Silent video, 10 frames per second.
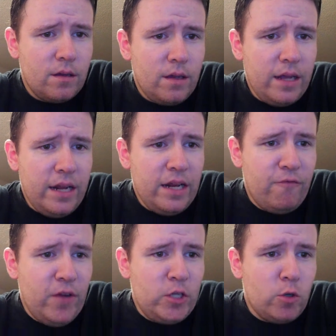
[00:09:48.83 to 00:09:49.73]

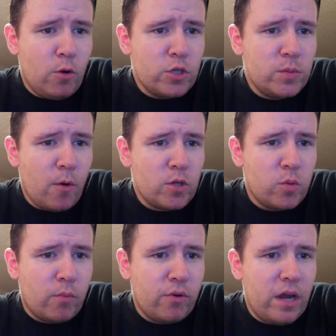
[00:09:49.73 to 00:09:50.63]
individual who smokes
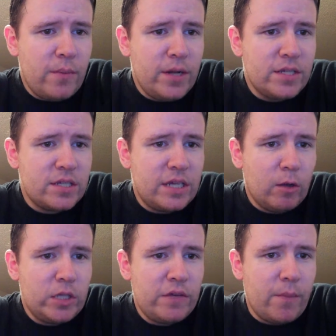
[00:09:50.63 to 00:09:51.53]
where prohibited is
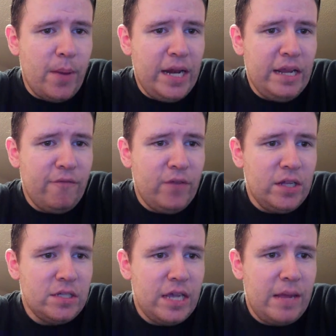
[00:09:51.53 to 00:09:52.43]
guilty of a petty
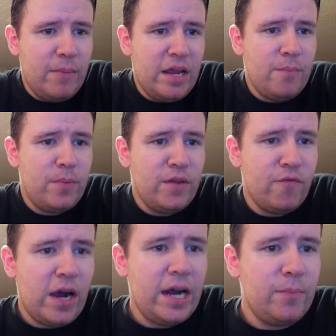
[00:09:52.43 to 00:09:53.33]
offense and may be
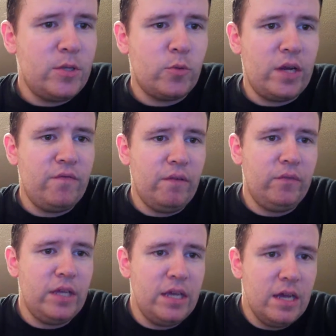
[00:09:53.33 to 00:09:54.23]
fined between
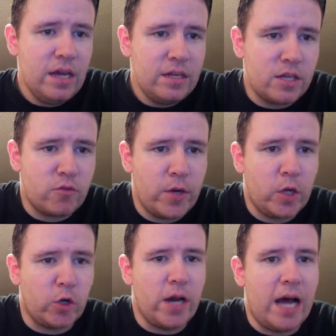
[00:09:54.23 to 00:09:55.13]
$50 to
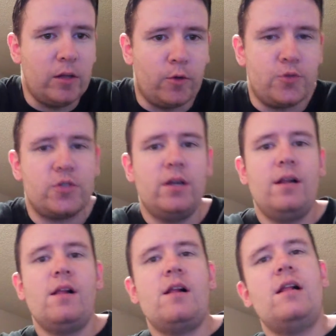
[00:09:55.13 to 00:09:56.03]
$300.
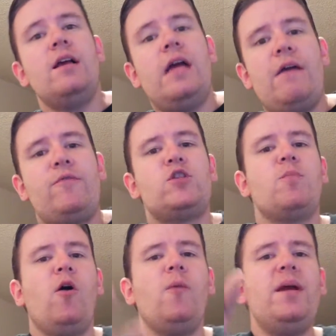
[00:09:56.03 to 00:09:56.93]
If you
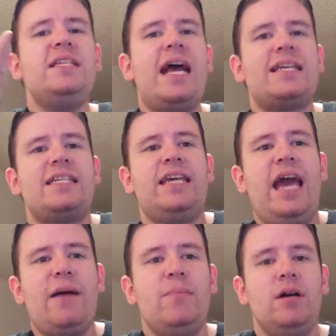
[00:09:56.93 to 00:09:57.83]
smoke in my taxi
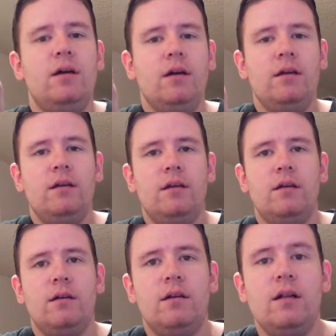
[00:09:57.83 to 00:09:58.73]
cab,
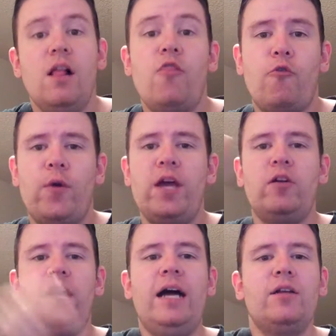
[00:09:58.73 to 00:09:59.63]

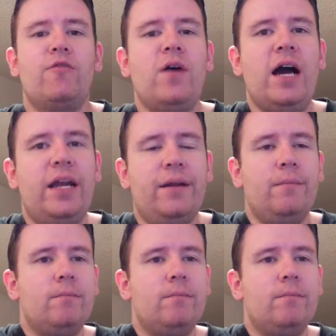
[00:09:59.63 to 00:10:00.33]
$300 fine.